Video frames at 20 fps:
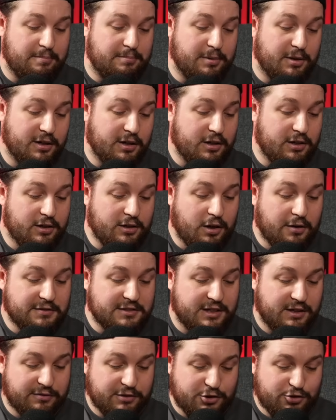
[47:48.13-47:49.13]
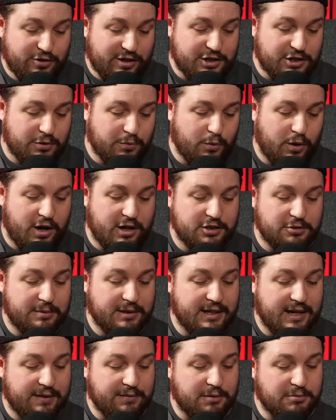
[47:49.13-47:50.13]
But obviously, restriction-wise, we
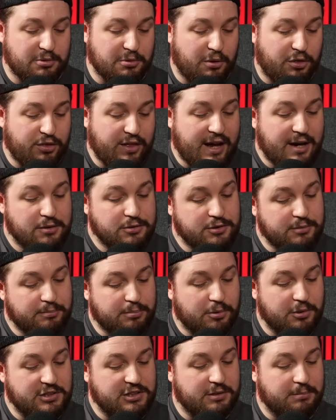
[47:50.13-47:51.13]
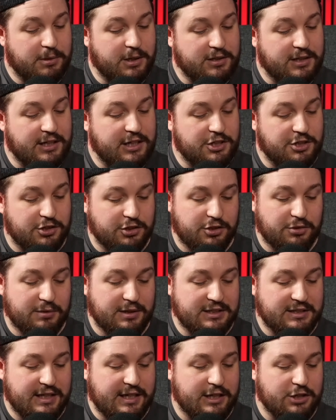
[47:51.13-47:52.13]
can have up to 1,000 points of Blood Legion
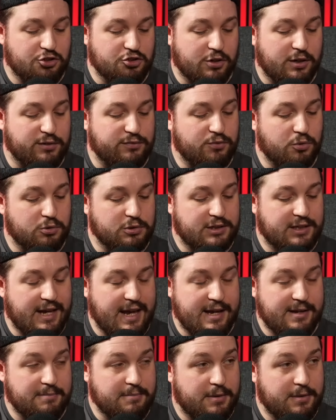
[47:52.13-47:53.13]
units in a Strike Force game.